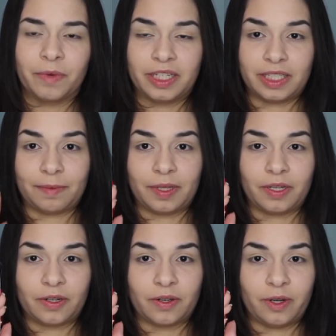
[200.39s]
which is something
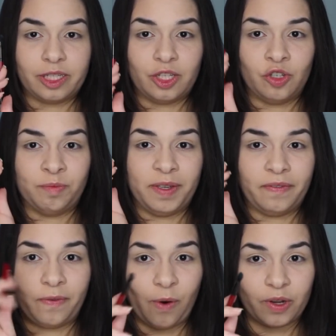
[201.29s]
you're going to do
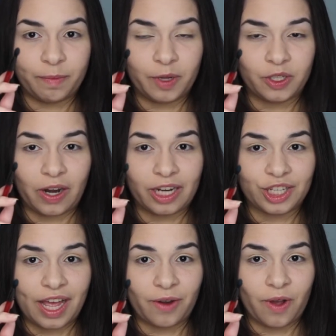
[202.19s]
before you put your
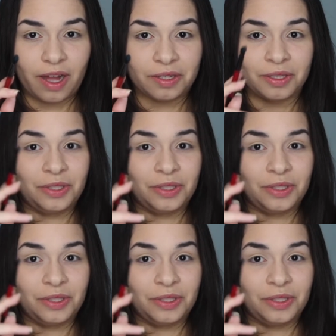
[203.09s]
eyeshadow on,